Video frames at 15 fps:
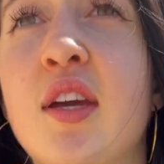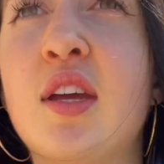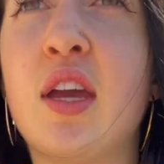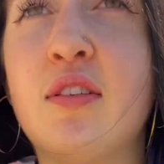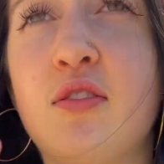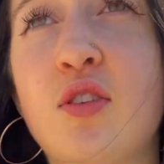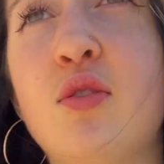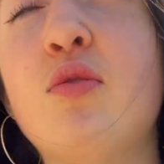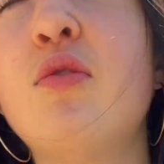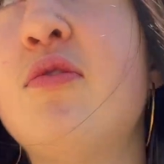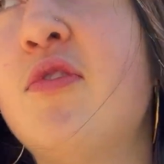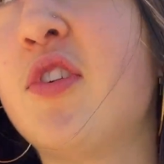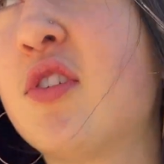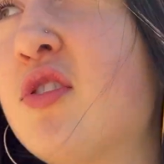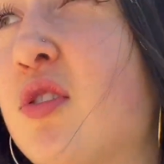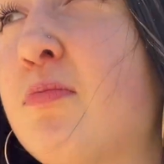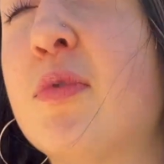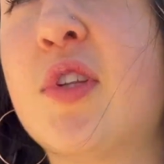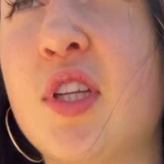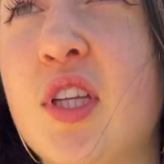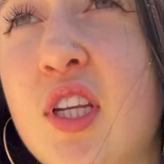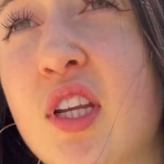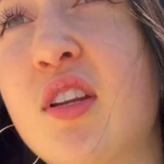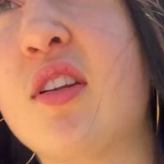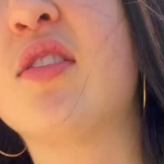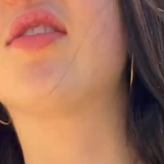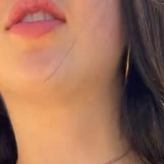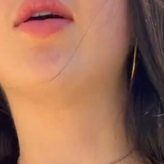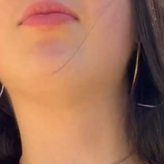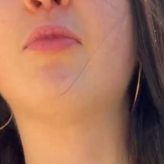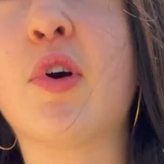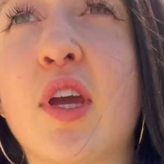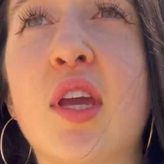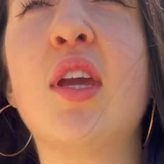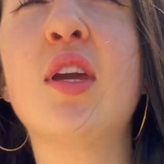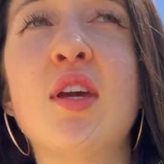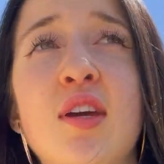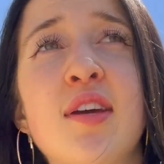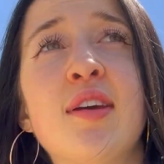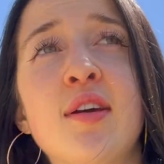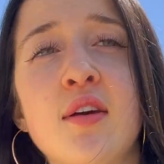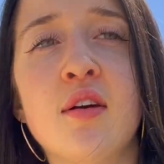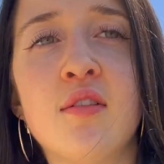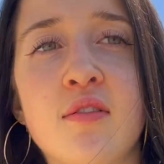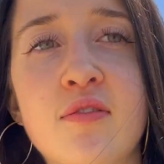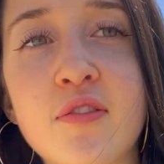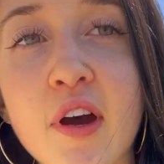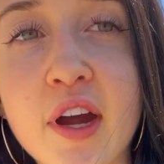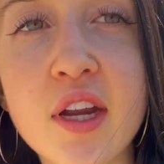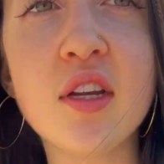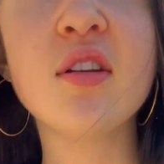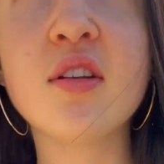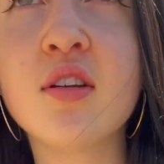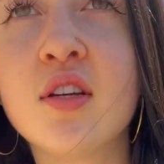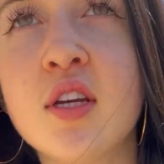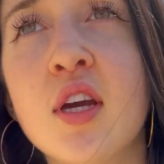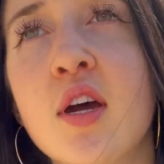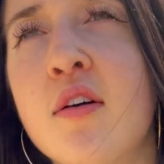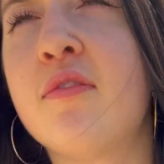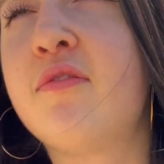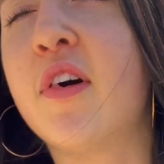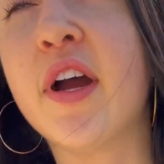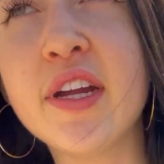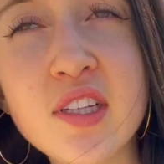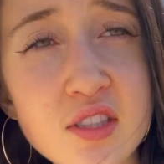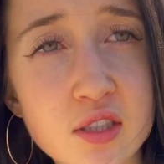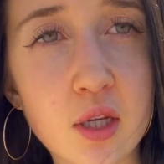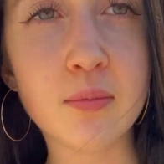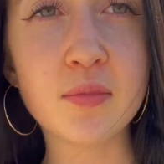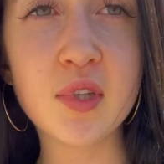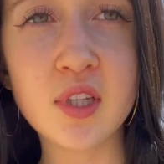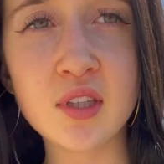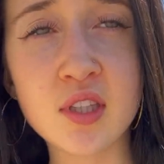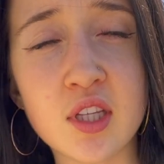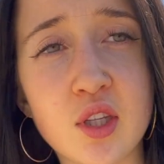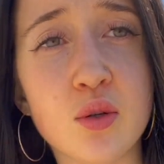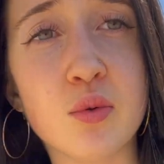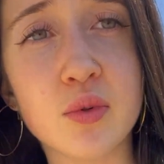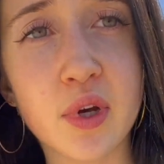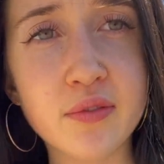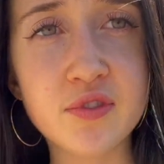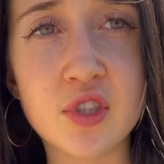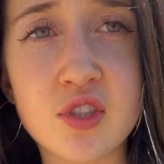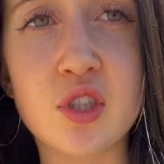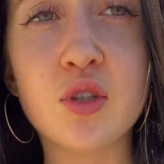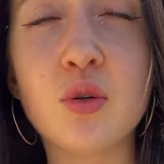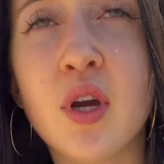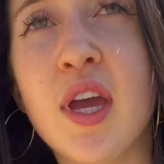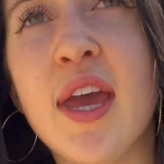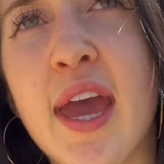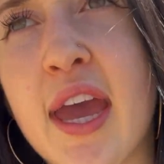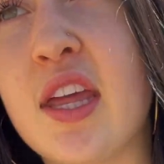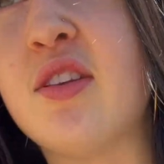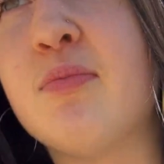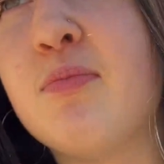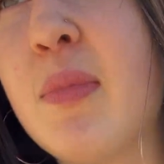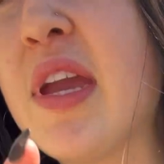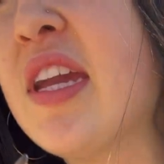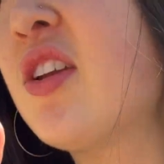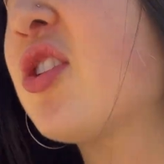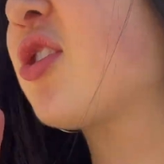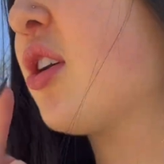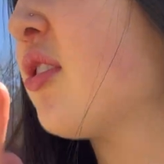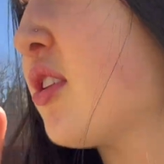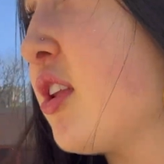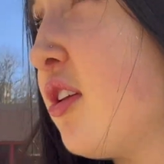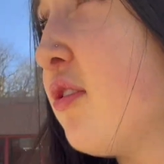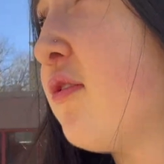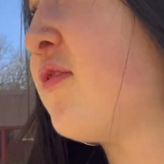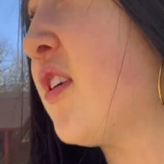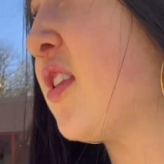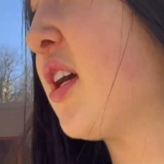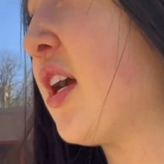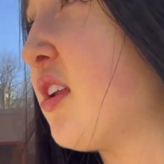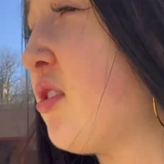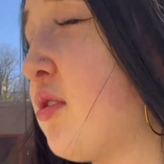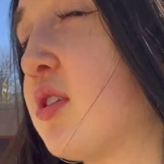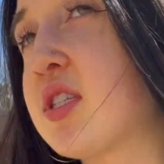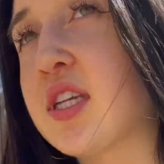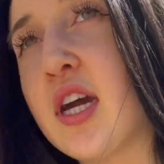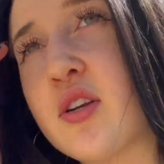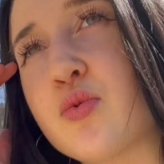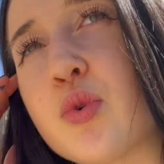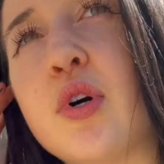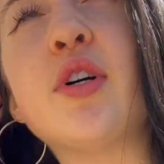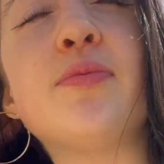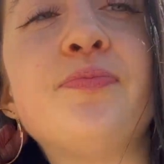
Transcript: if you feel depleted in some way, find something that you love to do, and make sure that you fit that in your schedule.